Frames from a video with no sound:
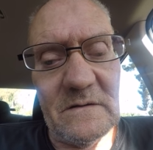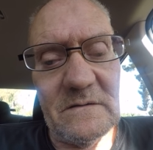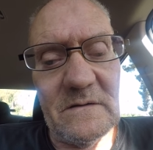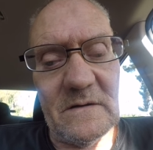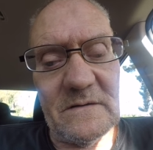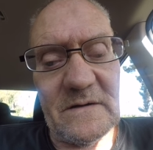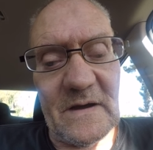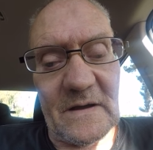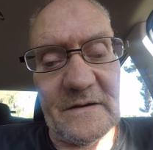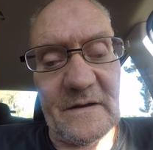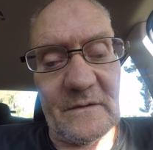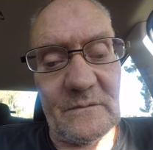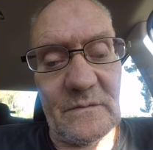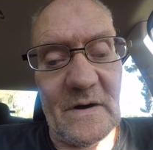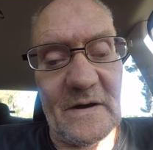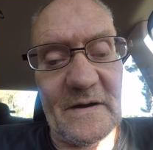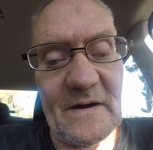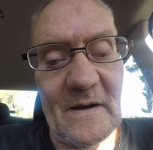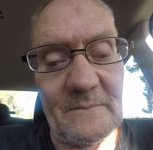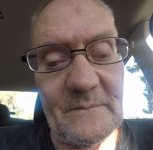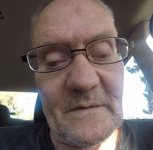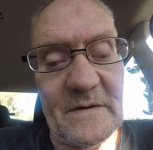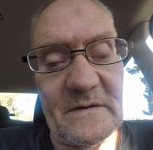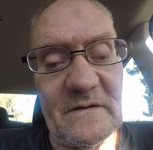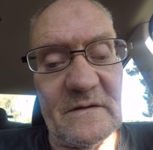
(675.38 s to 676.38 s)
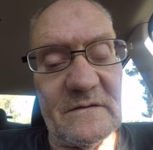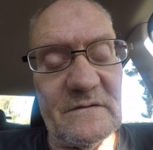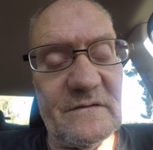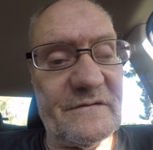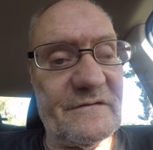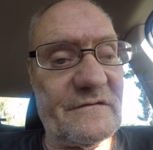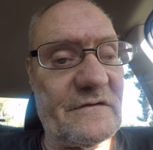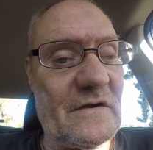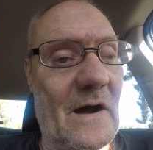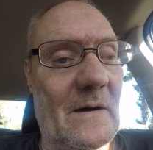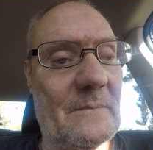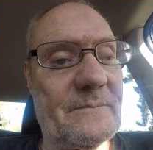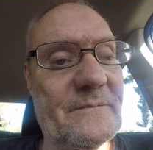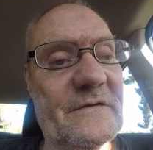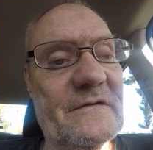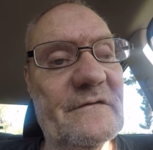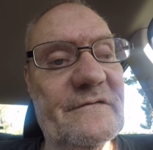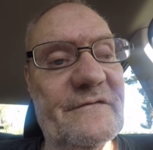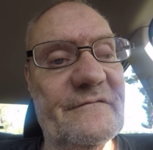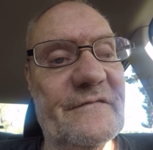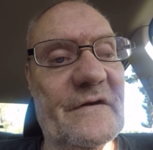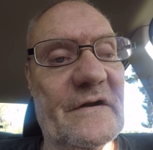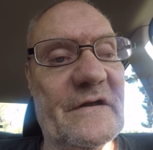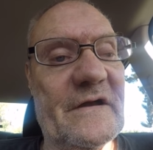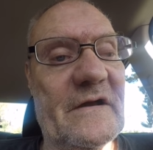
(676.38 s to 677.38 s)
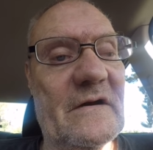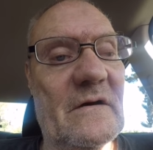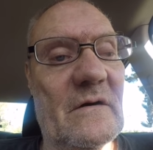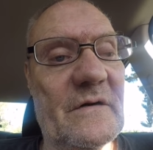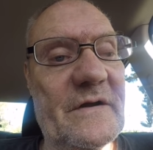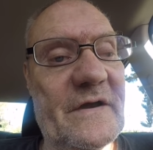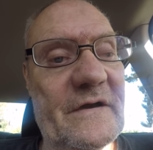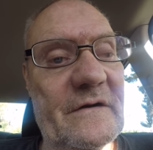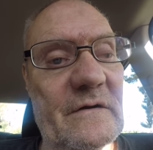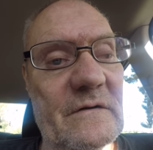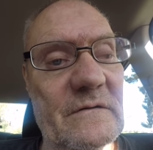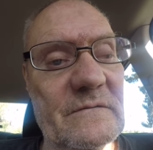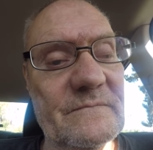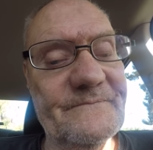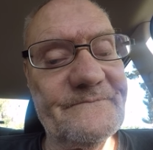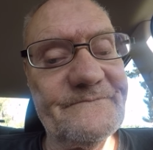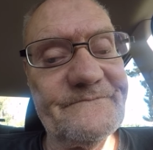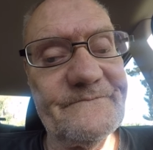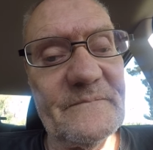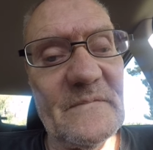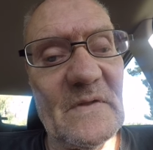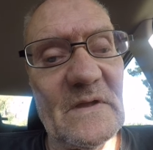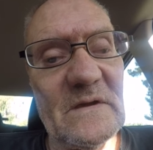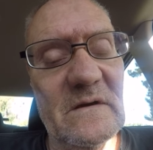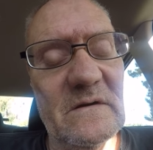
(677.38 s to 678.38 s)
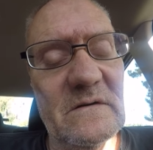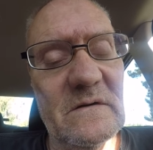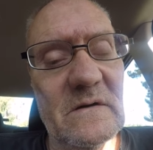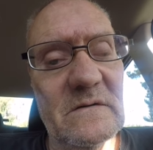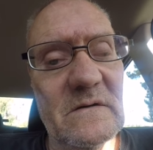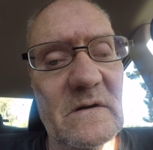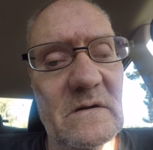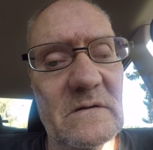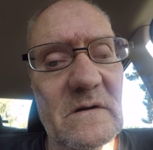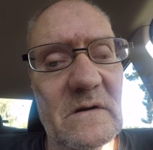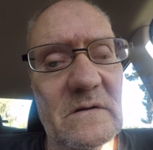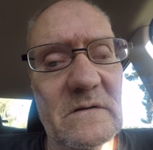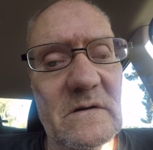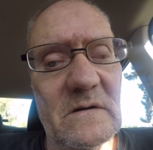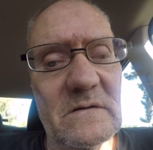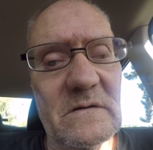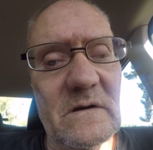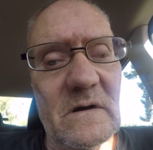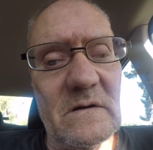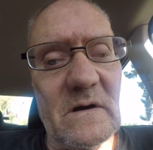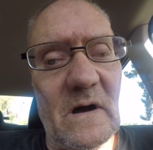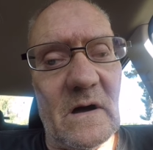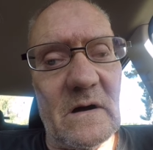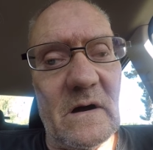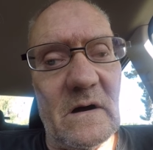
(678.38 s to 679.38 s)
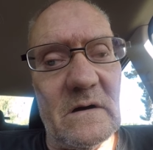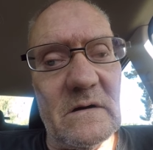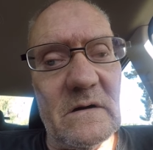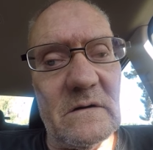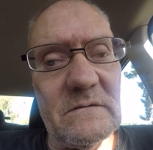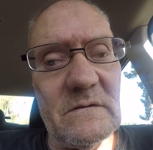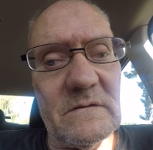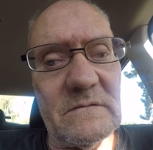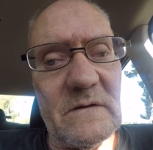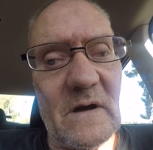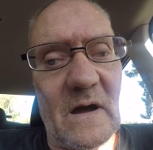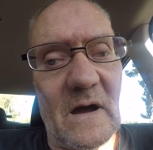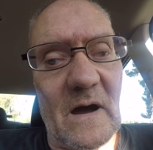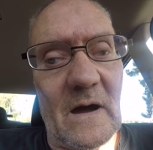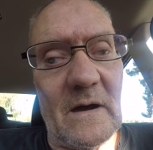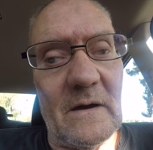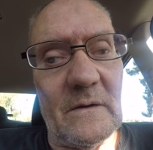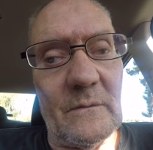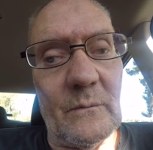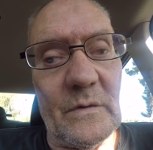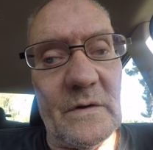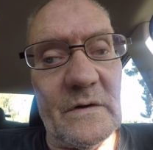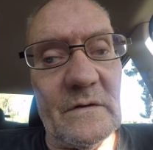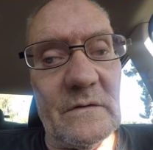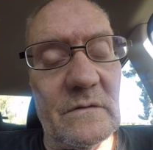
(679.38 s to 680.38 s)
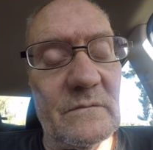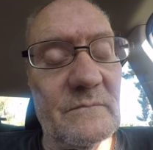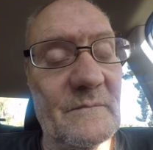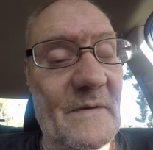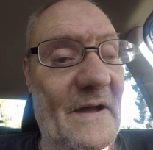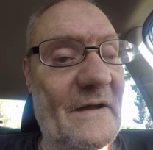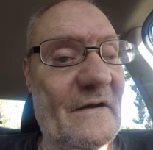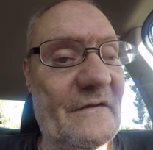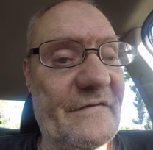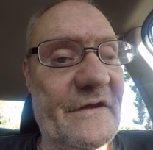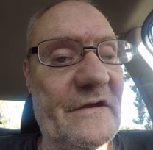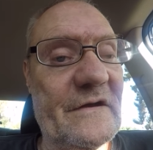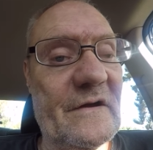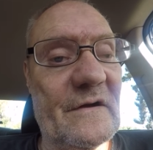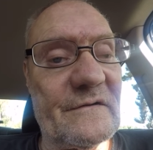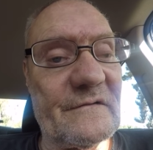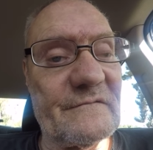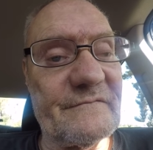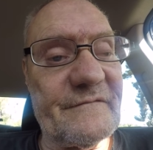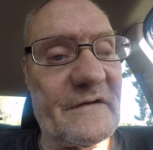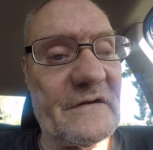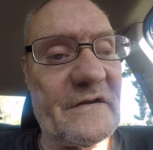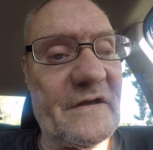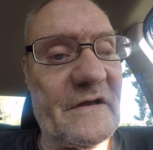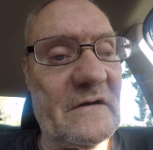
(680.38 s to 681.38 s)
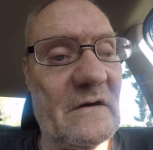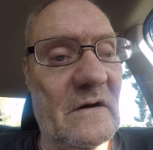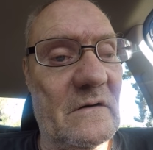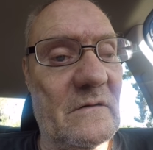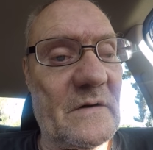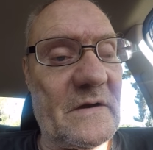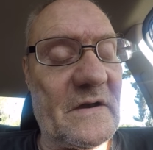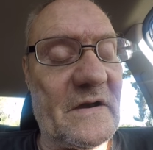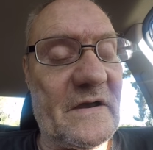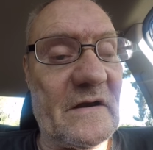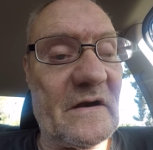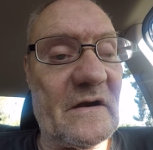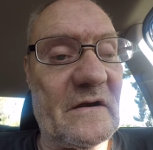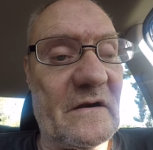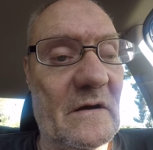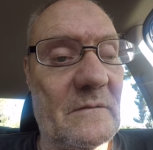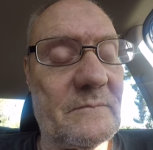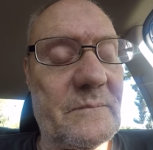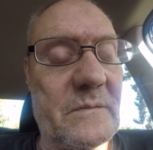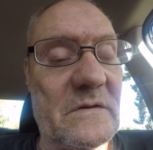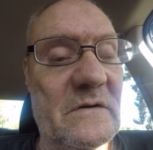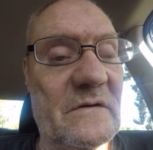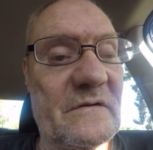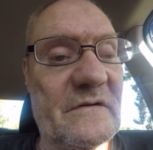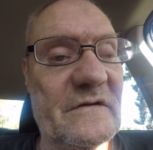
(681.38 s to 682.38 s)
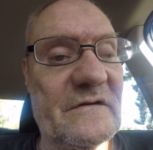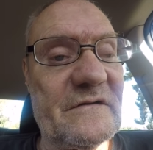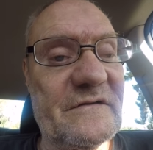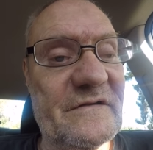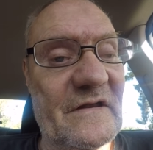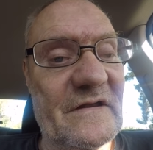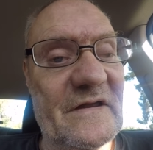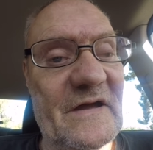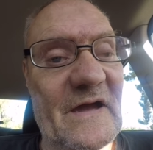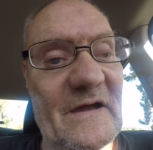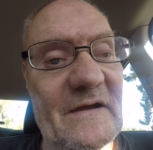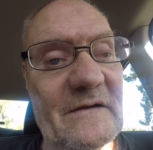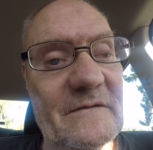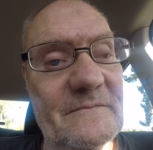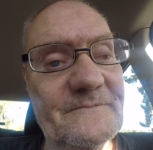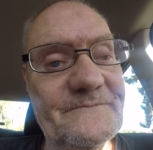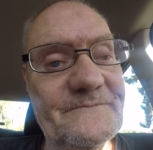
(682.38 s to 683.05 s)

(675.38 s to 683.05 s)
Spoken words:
Anyway, I'm going to stop this video here. I will make the other video and get it uploaded today.